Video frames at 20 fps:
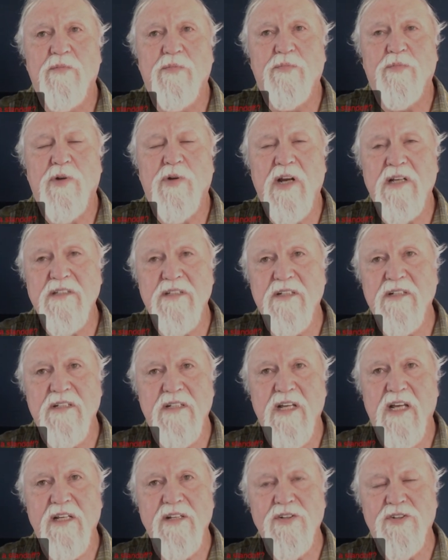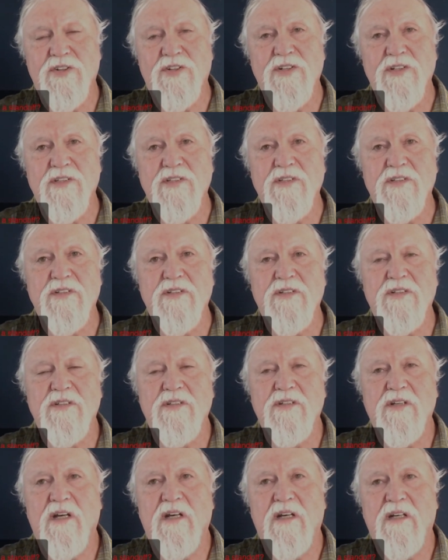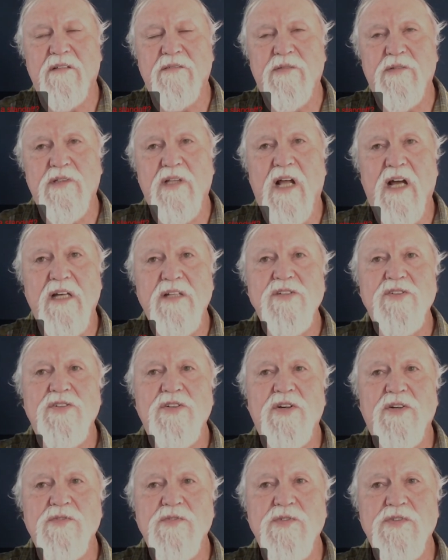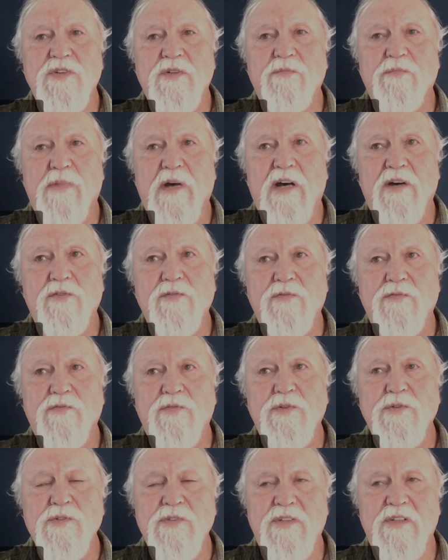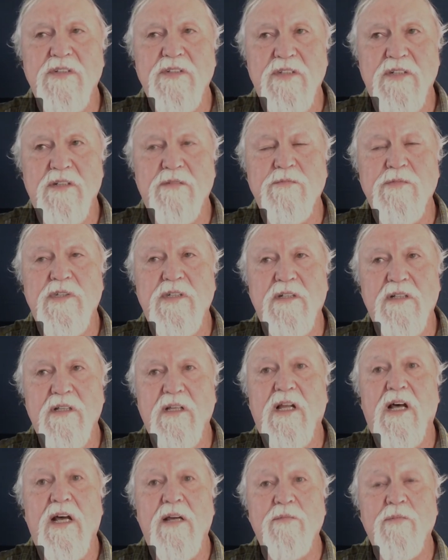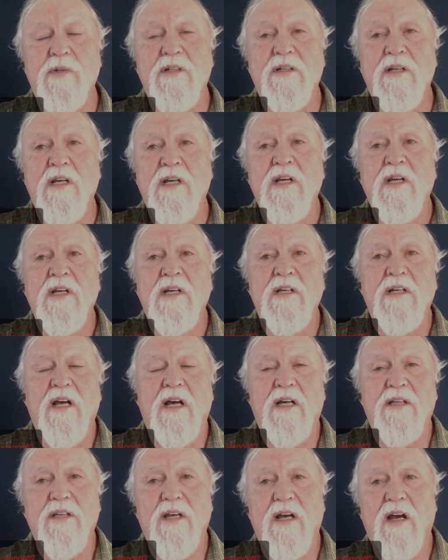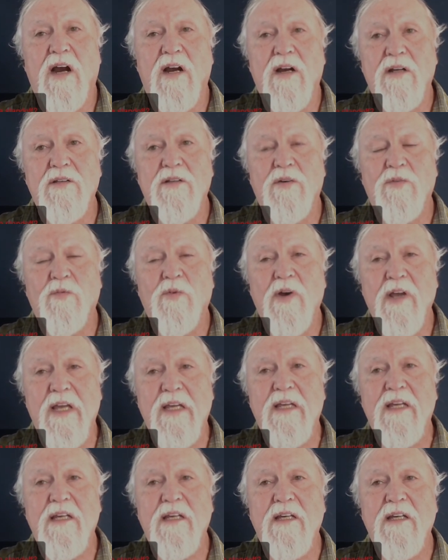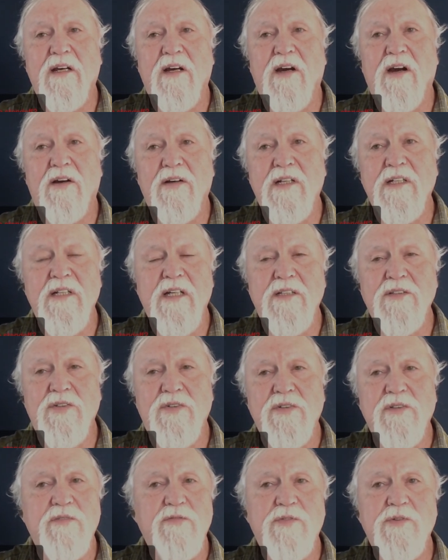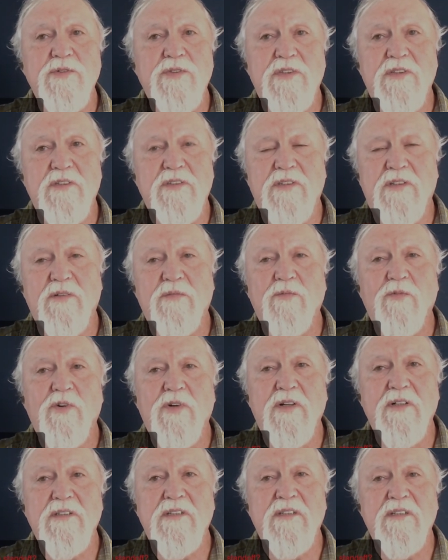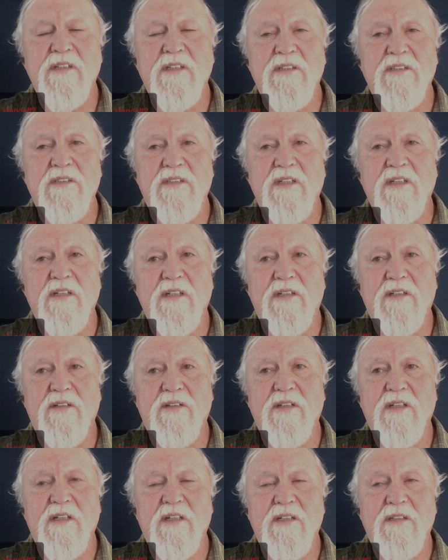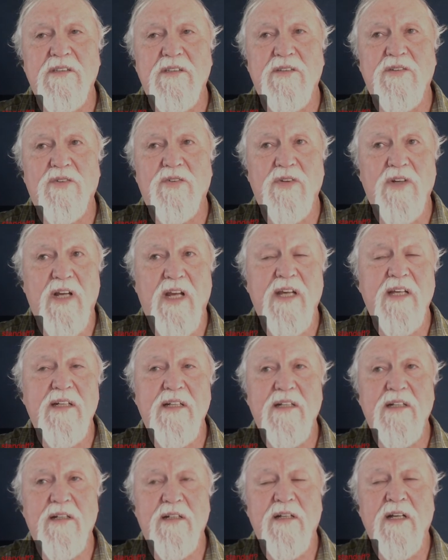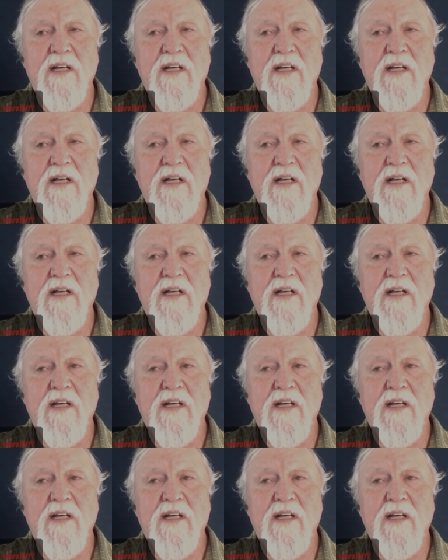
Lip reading: presentations, slideshows about food systems and climate. The way our industrial food system works, it is creating